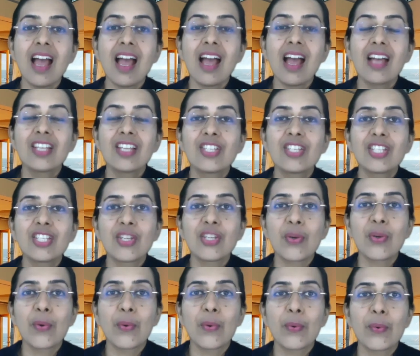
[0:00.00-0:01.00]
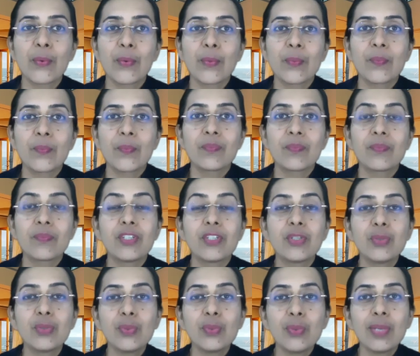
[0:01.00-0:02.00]
So
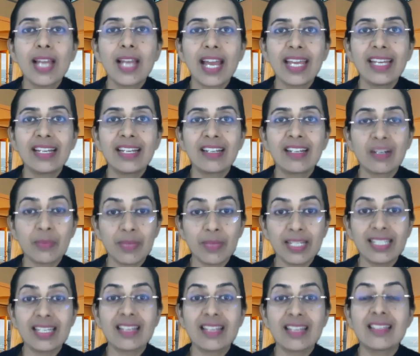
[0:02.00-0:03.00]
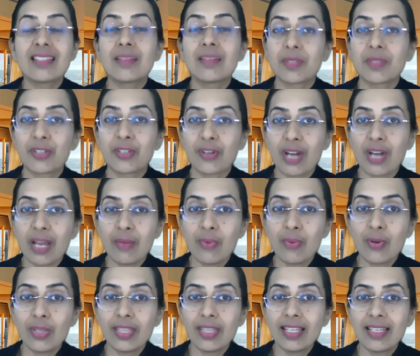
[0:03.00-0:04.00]
do like, comment, and subscribe
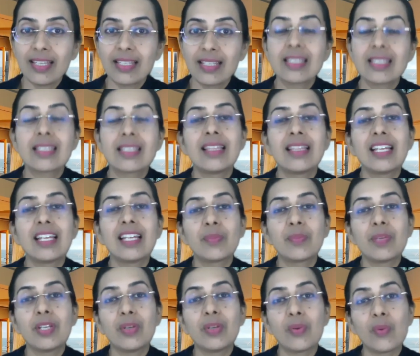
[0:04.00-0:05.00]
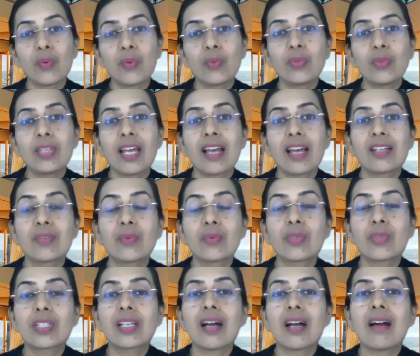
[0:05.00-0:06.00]
on this. Let me know that
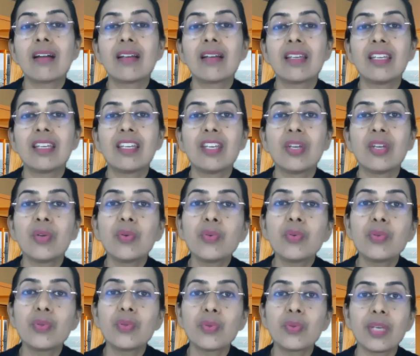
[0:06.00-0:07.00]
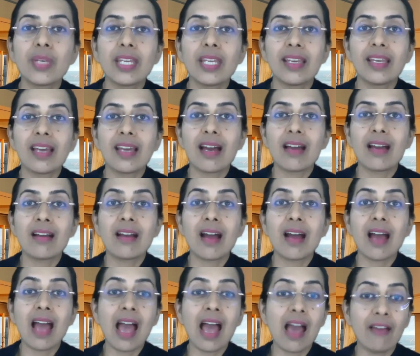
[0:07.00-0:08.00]
what are you doing?
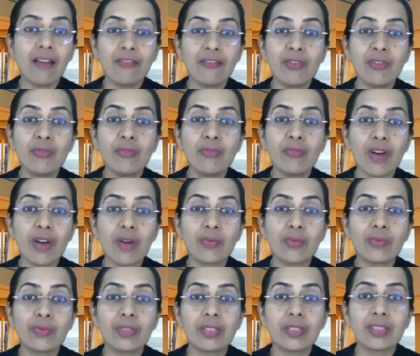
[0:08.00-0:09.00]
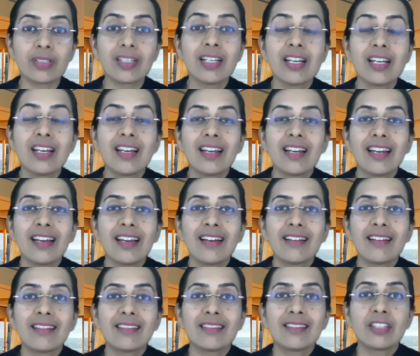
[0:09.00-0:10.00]
Have you found
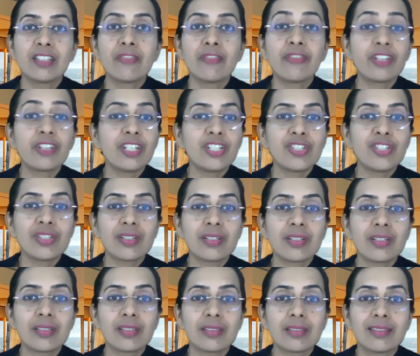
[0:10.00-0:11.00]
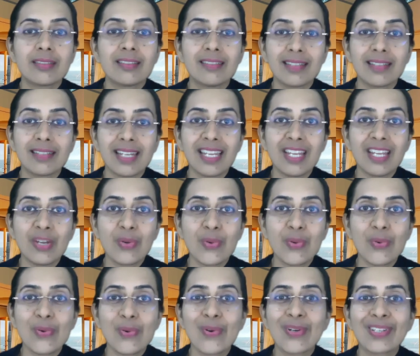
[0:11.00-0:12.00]
the furniture hurting
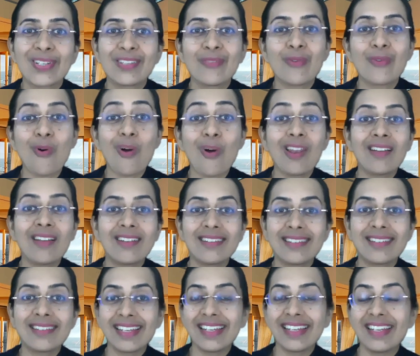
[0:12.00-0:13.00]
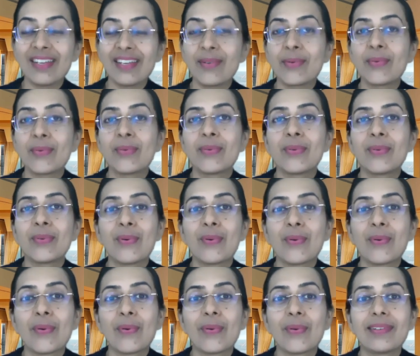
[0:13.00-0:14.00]
you, or the wall hurting you,
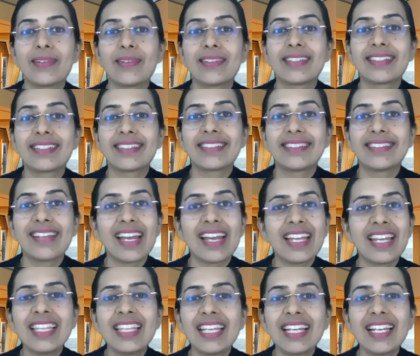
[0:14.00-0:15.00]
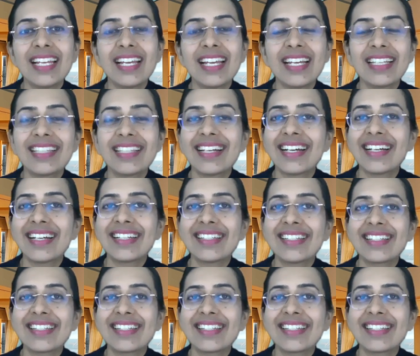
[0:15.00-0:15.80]
or anything like that?